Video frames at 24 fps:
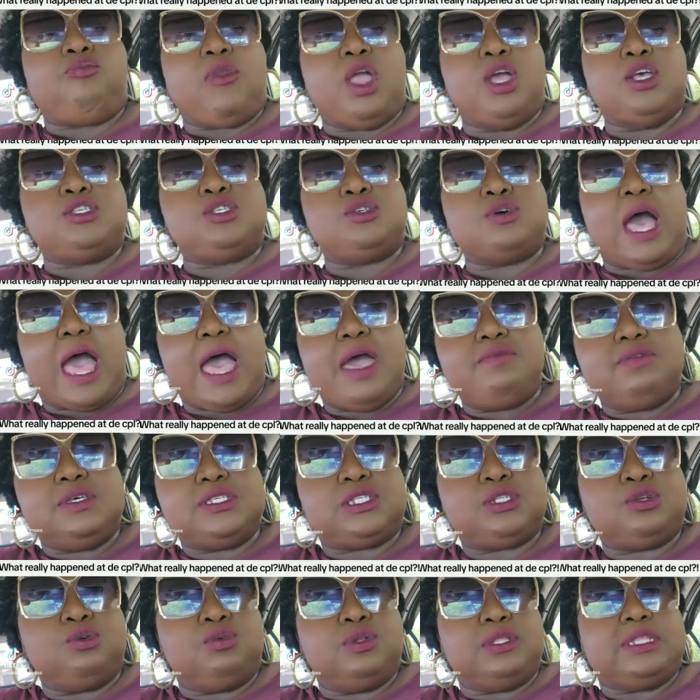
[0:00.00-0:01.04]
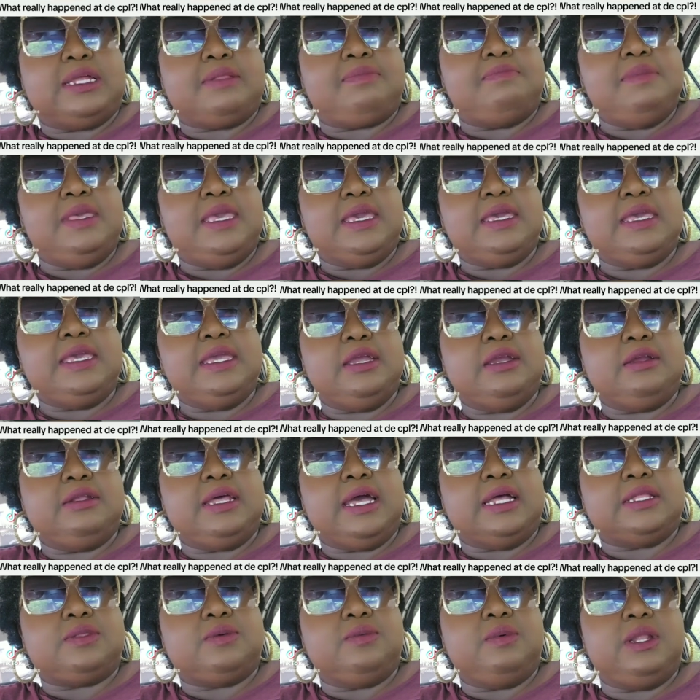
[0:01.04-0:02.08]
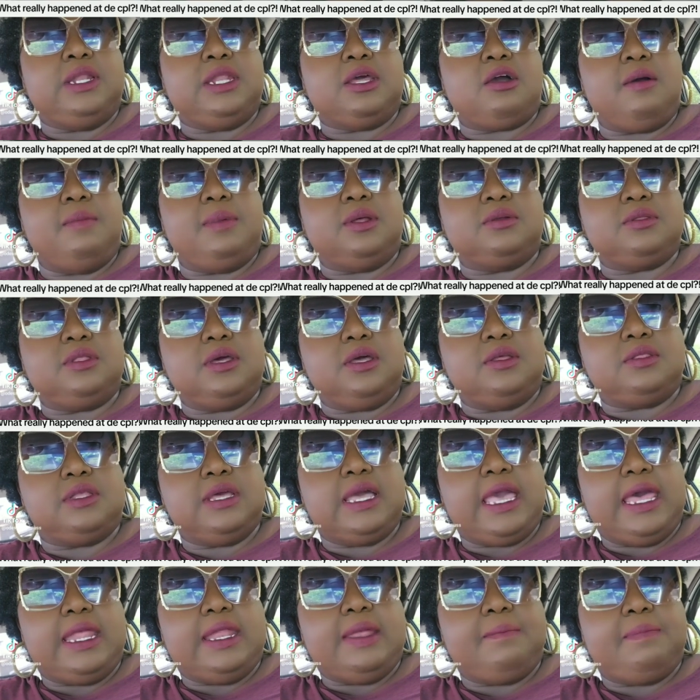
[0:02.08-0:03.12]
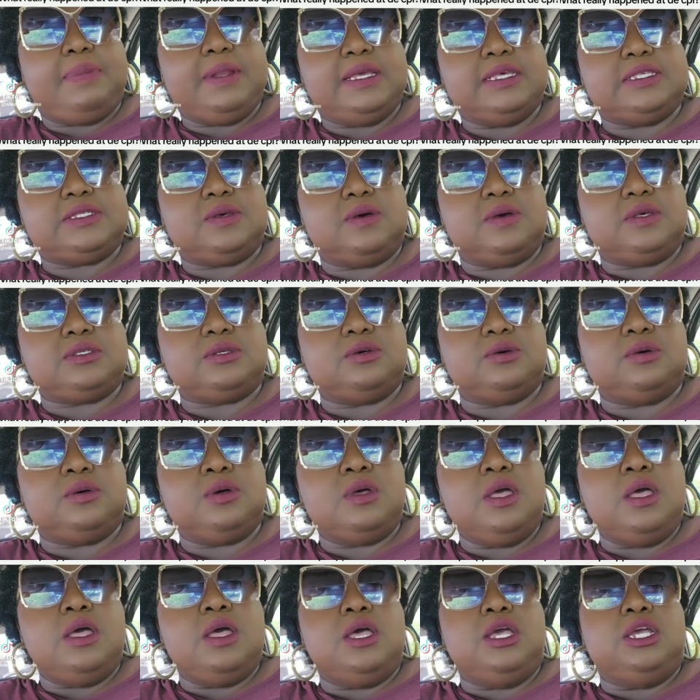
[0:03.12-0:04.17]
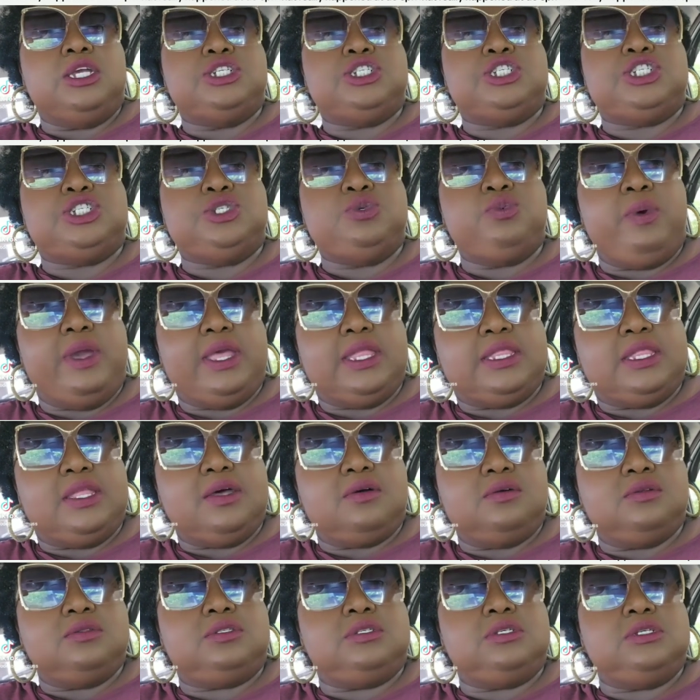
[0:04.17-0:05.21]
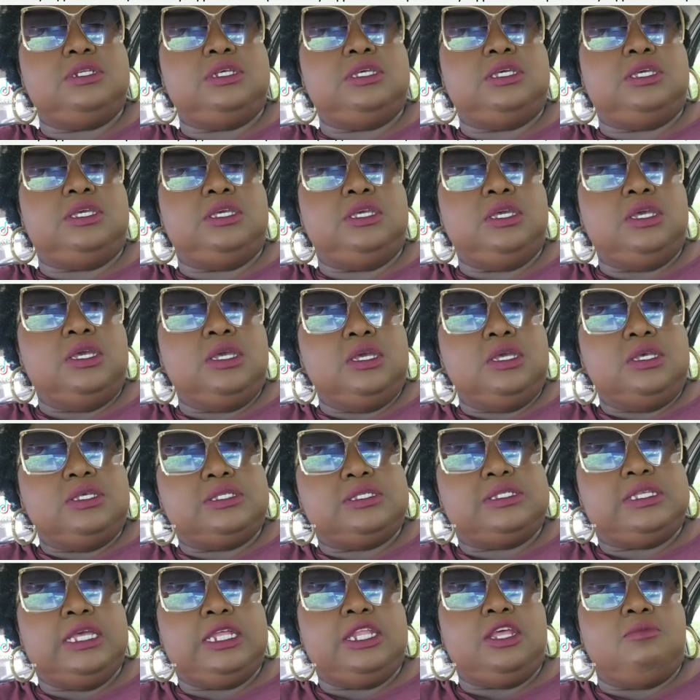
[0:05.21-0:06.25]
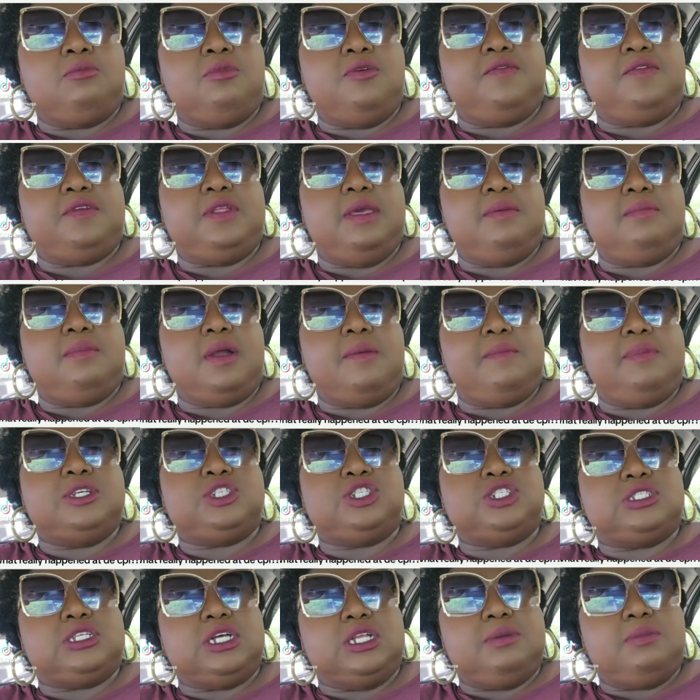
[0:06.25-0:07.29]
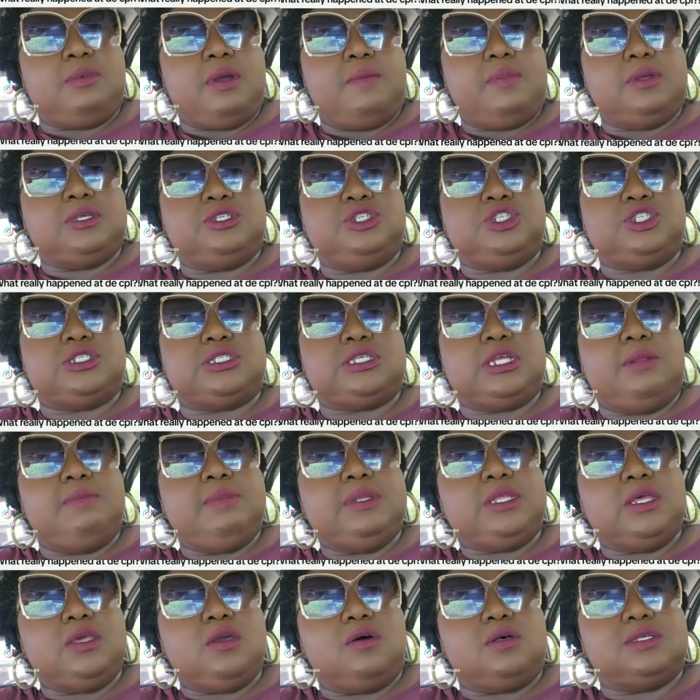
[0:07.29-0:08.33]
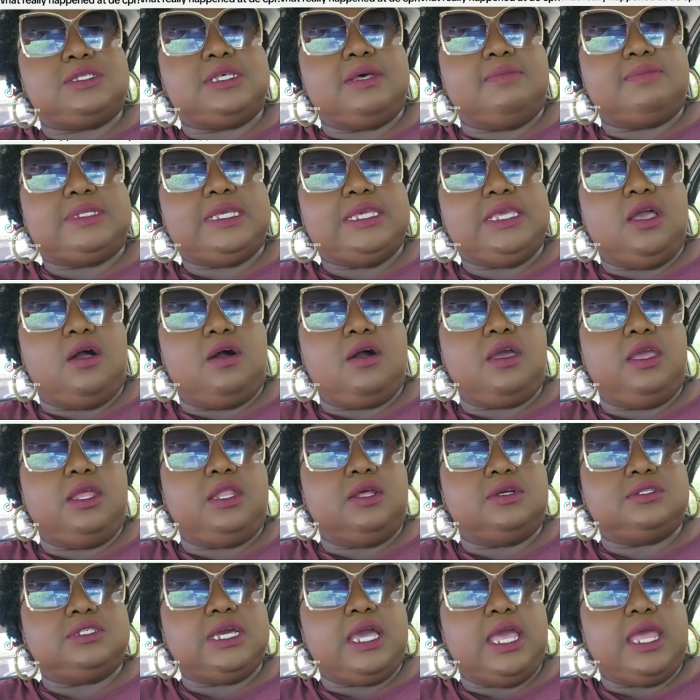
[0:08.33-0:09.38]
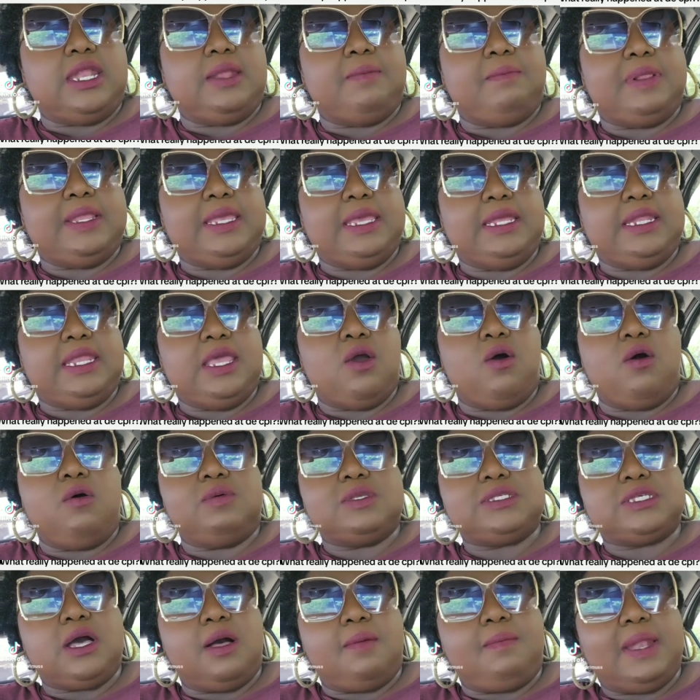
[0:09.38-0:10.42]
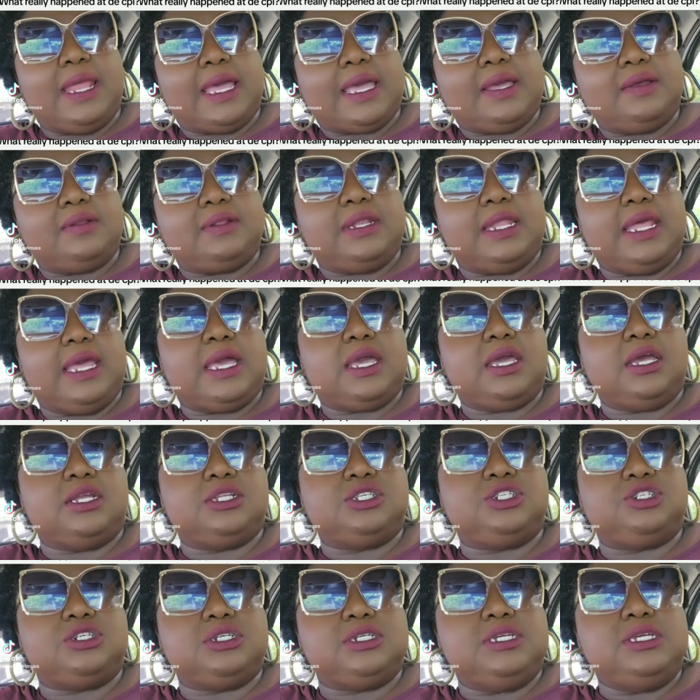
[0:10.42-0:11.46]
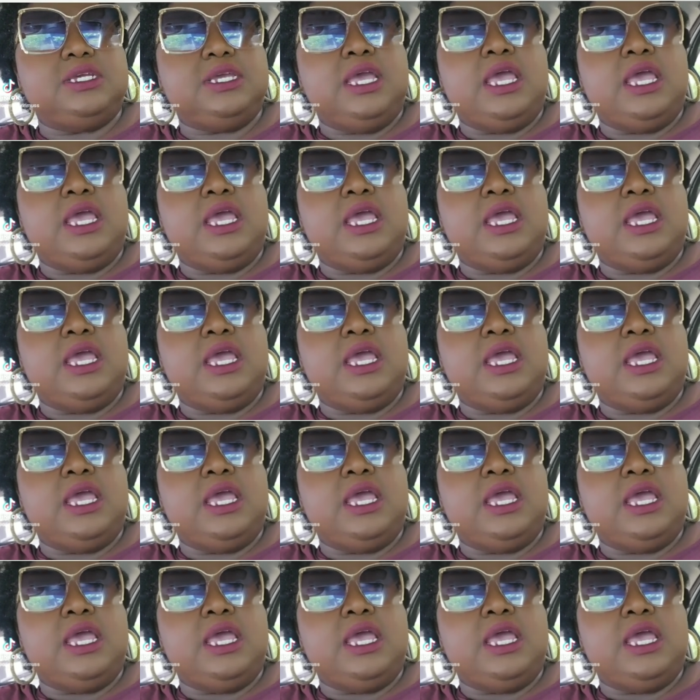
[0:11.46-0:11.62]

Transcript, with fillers: so I was told that Mia here that well they're coming down to, to i and playing so and so. She went down to the stadium over there in Barbados. She told the Barbados, she said, Let me tell y'all something, y'all going down to Guyana and play. They always got blackout in that country.